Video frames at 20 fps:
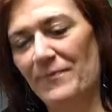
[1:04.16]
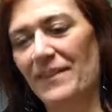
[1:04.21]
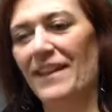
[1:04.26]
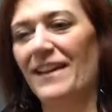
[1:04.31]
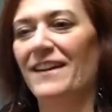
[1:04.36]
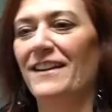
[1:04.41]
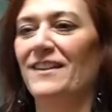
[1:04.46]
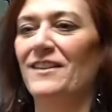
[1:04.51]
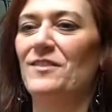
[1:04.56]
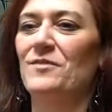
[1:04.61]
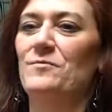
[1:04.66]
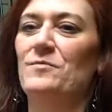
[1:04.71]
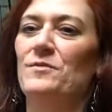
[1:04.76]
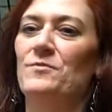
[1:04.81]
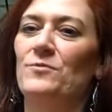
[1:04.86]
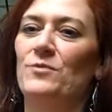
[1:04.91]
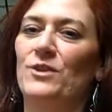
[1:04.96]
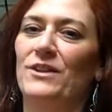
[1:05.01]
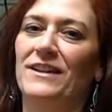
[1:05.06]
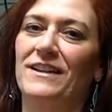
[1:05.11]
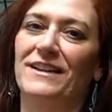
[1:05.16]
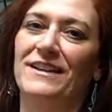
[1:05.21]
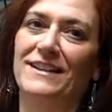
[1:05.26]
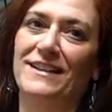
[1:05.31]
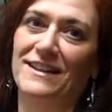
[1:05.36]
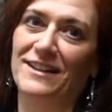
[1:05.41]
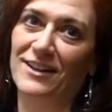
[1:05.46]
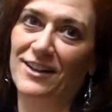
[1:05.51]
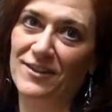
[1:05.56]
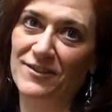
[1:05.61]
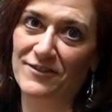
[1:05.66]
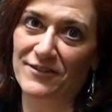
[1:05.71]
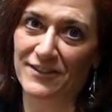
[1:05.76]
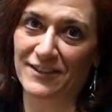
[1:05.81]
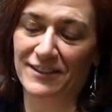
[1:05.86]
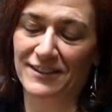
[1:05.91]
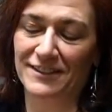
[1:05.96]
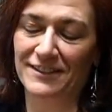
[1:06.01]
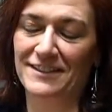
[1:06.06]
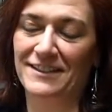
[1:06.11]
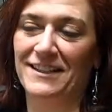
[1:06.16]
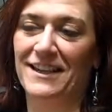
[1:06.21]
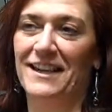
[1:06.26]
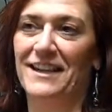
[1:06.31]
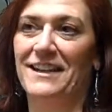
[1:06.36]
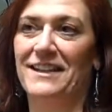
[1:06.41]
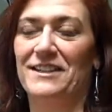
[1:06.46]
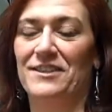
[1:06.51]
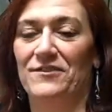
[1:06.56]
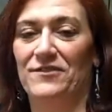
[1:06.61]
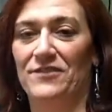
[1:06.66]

And I've been working in the art field and as a